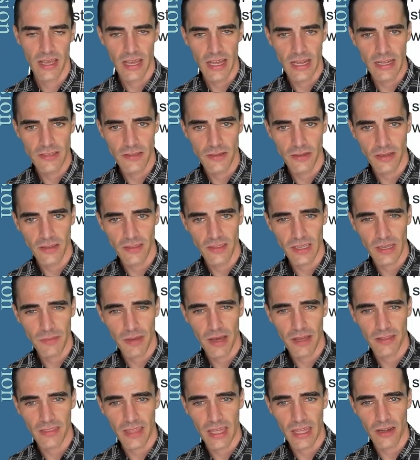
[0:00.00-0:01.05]
And so you can think
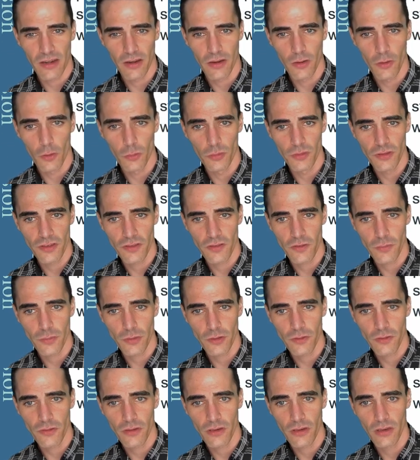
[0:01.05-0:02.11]
about that on a normal
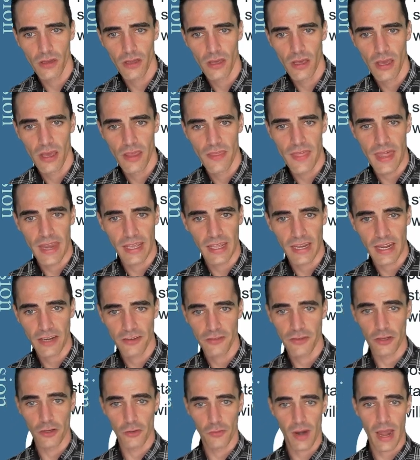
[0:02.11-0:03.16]
distribution, that I can
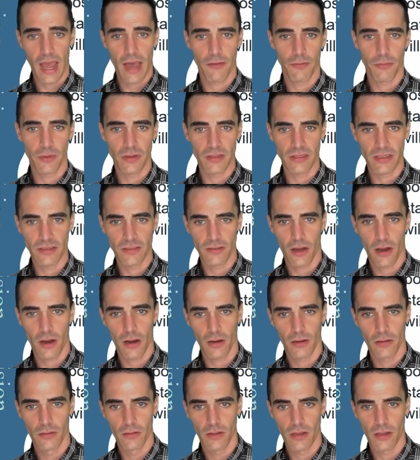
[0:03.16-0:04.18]
actually graph what these are.